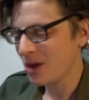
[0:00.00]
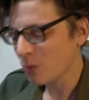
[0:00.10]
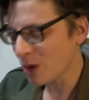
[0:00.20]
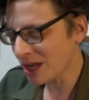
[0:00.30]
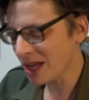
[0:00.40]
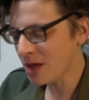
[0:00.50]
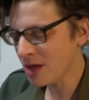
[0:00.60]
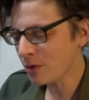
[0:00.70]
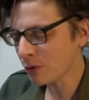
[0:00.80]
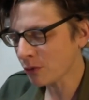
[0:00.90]
When
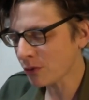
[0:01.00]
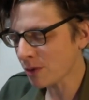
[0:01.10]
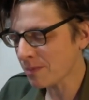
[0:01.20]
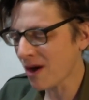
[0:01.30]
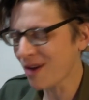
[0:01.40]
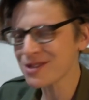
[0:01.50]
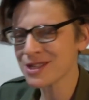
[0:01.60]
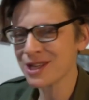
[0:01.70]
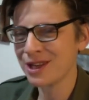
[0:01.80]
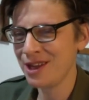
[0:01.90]
Eeyore saw the pot,
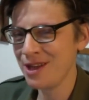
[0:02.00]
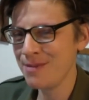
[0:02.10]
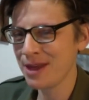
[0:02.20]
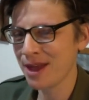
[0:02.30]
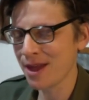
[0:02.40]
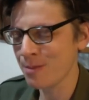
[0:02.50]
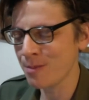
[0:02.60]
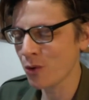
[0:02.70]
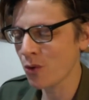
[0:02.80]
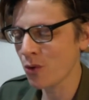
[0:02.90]
he became
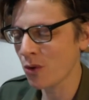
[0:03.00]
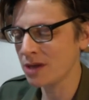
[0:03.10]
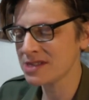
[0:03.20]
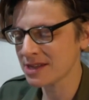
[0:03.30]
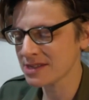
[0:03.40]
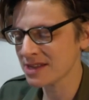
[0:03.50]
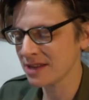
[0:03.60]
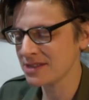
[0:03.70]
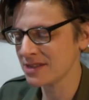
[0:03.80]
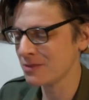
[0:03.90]
quite
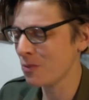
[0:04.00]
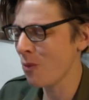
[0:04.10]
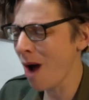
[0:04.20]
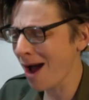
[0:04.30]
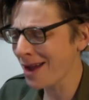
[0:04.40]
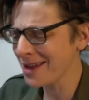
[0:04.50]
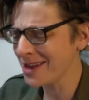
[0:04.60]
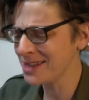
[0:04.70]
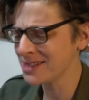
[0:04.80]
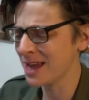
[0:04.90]
excited. Why,
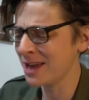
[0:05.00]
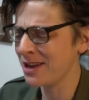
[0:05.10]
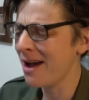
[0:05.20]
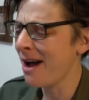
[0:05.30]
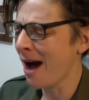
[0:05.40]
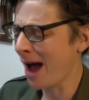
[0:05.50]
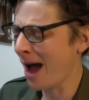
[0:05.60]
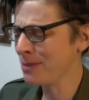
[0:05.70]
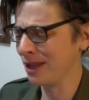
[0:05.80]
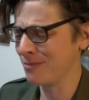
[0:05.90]
he said, I
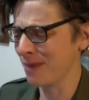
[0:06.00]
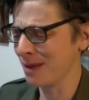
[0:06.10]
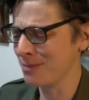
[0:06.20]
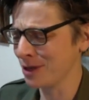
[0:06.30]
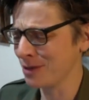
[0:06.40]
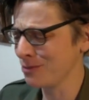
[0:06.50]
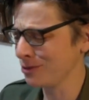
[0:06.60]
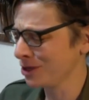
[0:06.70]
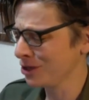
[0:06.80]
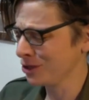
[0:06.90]
believe my balloon will
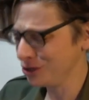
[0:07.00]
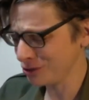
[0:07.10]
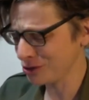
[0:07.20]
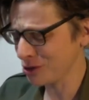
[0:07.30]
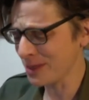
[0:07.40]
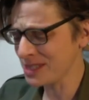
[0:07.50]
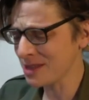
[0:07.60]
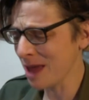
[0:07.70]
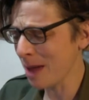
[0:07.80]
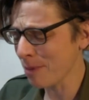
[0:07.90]
just go into
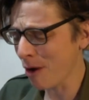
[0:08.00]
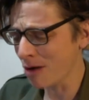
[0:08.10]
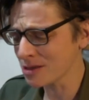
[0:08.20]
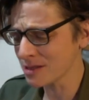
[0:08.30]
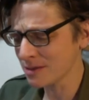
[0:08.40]
that pot.